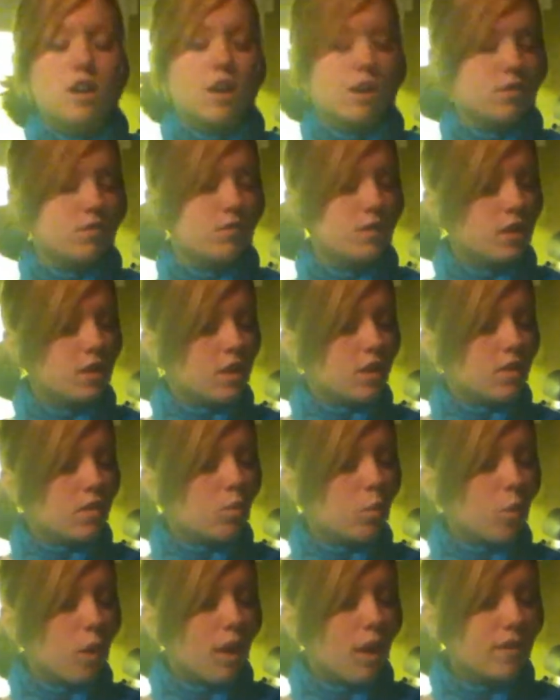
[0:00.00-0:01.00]
of
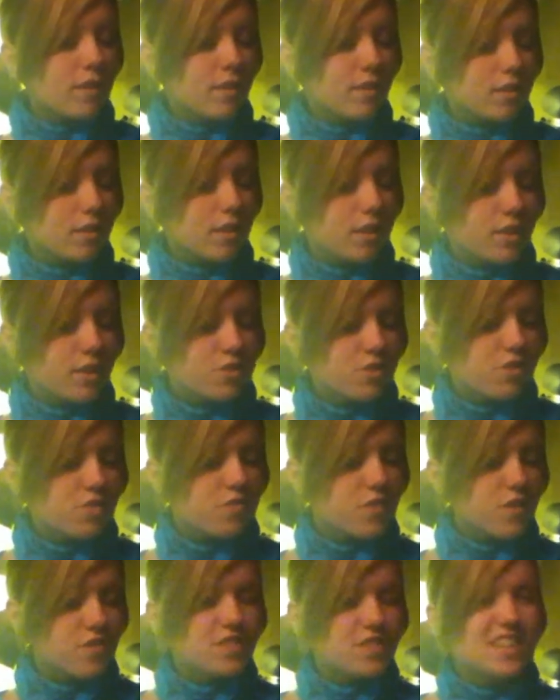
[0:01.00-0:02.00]

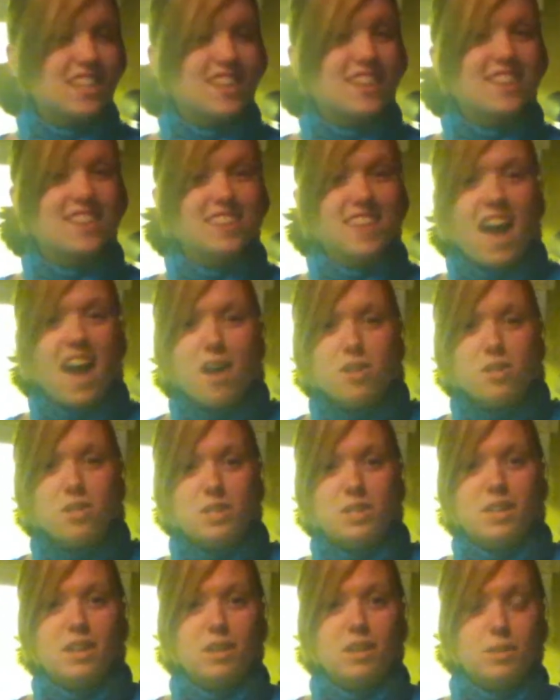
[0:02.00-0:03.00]

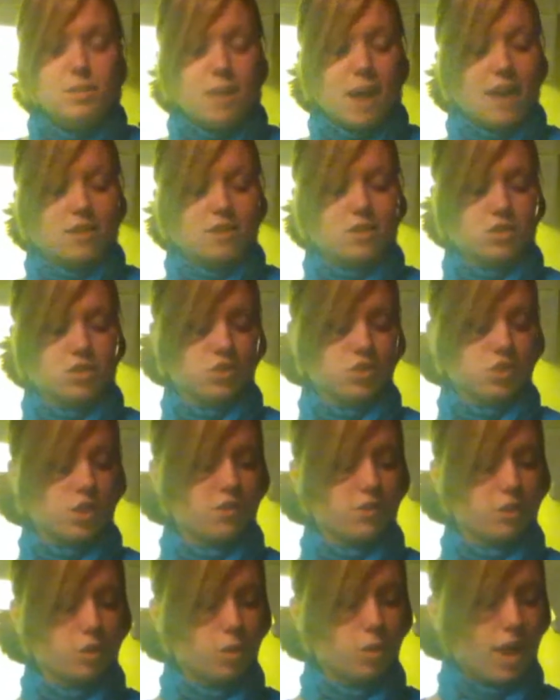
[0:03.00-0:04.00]
150,000 kilopascals
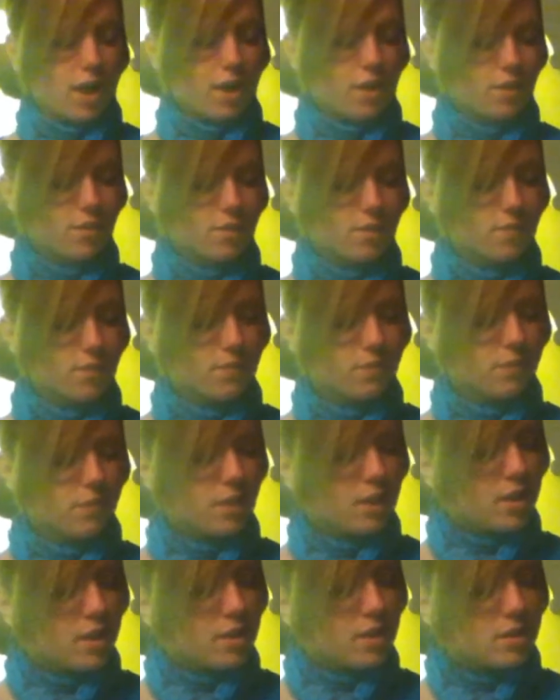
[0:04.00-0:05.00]
are required.
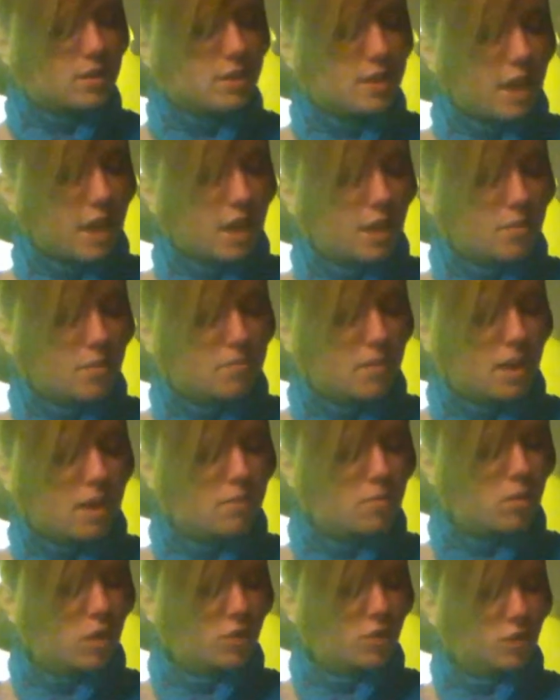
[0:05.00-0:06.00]
Today,
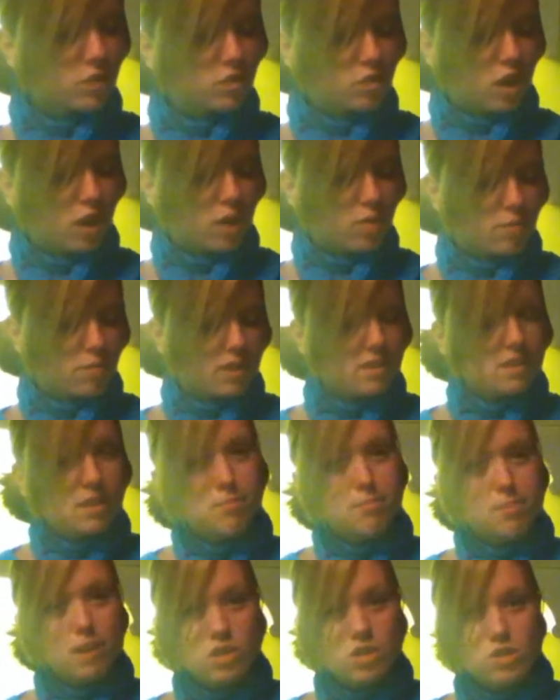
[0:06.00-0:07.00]
metamorphic rock makes
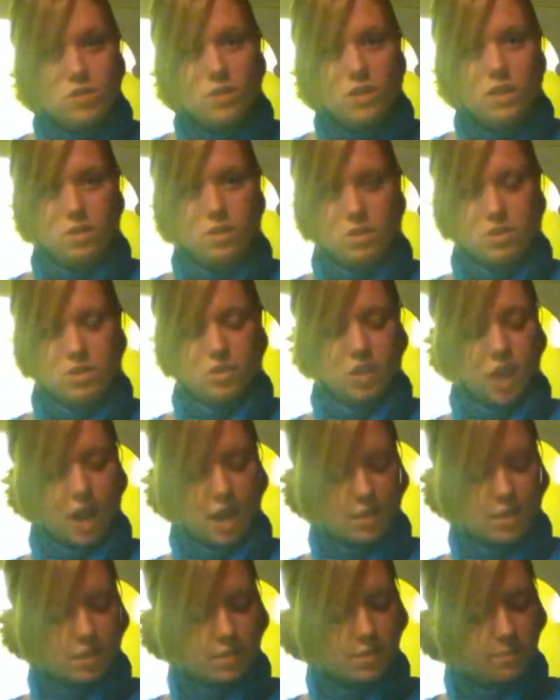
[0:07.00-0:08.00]
up much of the Earth's
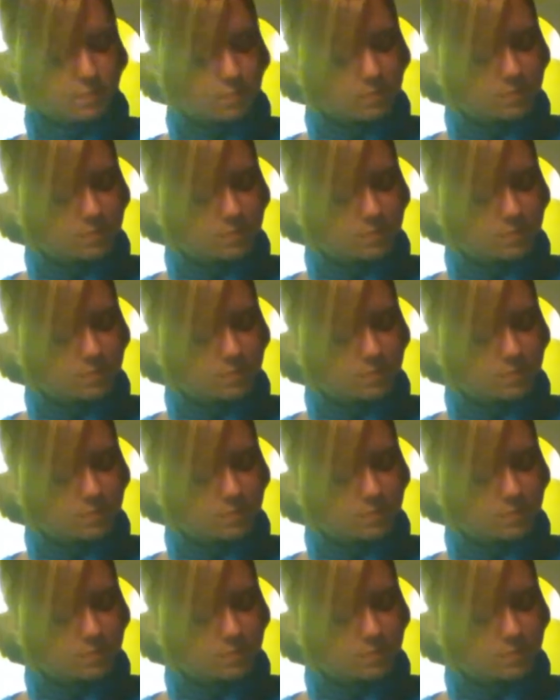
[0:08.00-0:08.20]
crust.